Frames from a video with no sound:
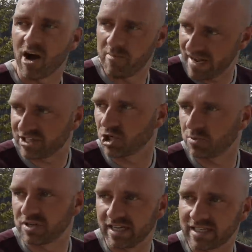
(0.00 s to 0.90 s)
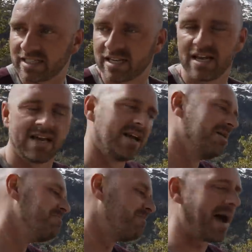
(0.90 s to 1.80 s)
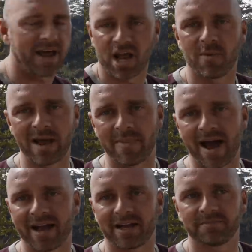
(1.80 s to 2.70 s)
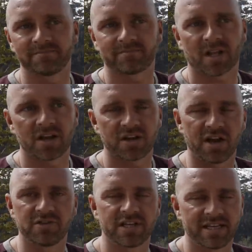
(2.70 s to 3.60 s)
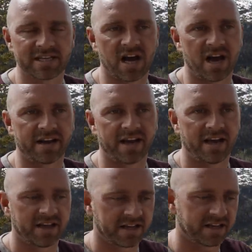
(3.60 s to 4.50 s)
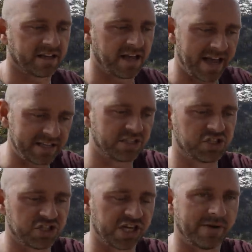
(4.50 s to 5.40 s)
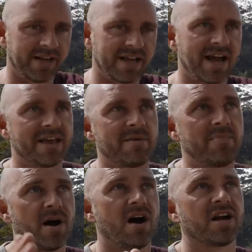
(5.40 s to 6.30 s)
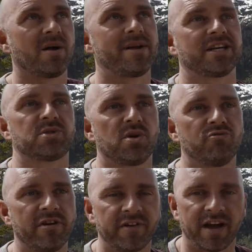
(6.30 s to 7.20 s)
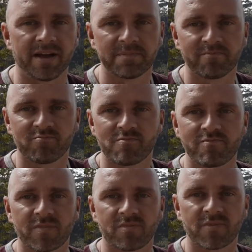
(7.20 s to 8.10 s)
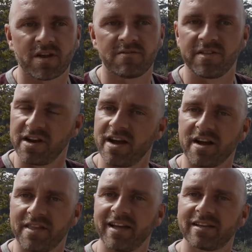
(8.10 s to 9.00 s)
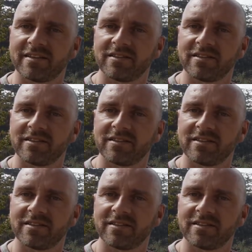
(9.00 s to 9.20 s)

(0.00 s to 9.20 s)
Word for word: our best option is battle our way back, go to into Hyder, into Stewart, and then park up next to a river for the night, I think.